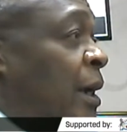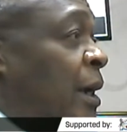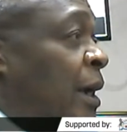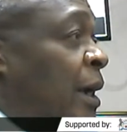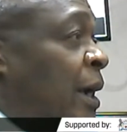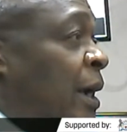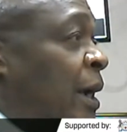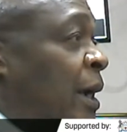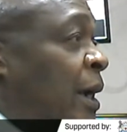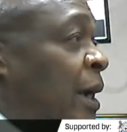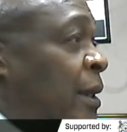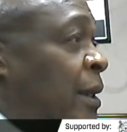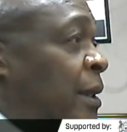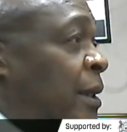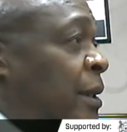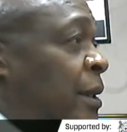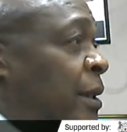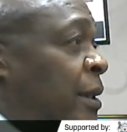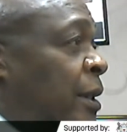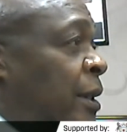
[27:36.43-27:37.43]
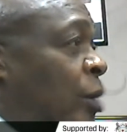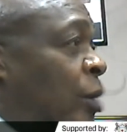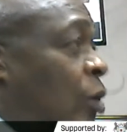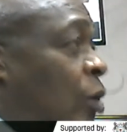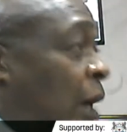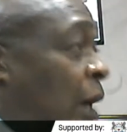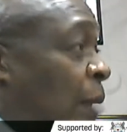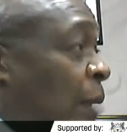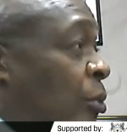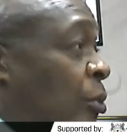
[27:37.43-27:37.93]
the
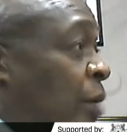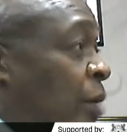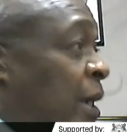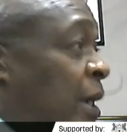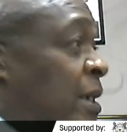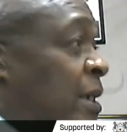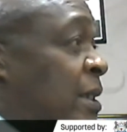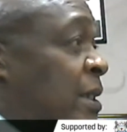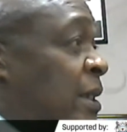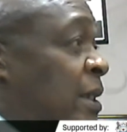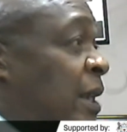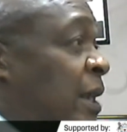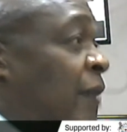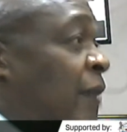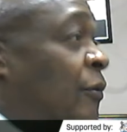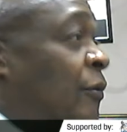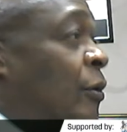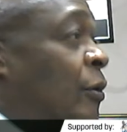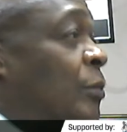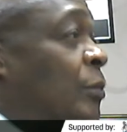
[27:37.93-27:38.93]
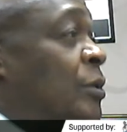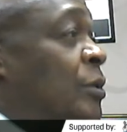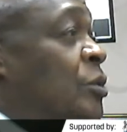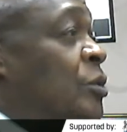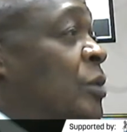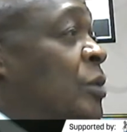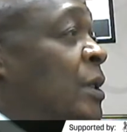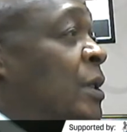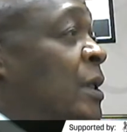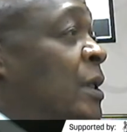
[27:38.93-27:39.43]
collaboration, therefore,
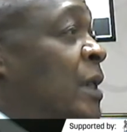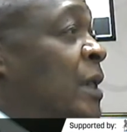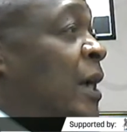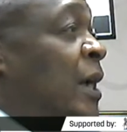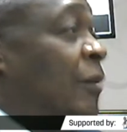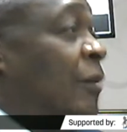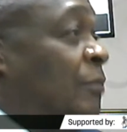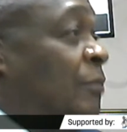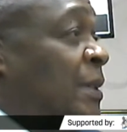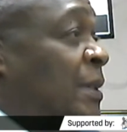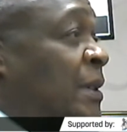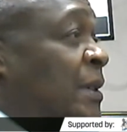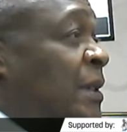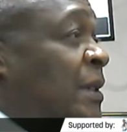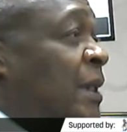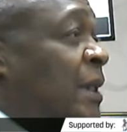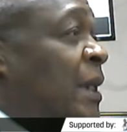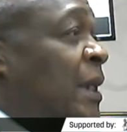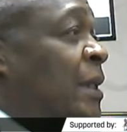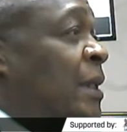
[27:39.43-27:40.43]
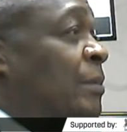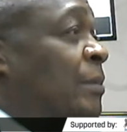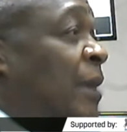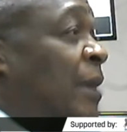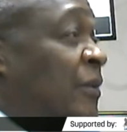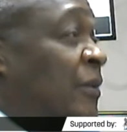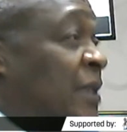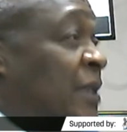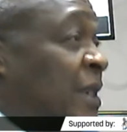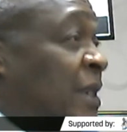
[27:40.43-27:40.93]
between the government and the
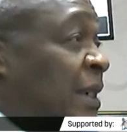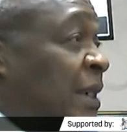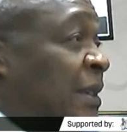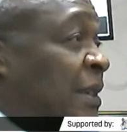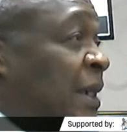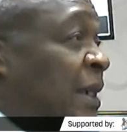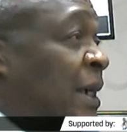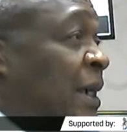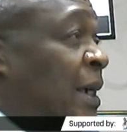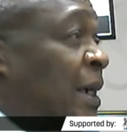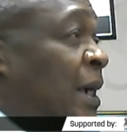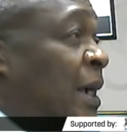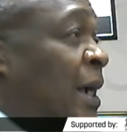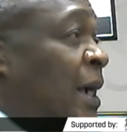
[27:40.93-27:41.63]
private sector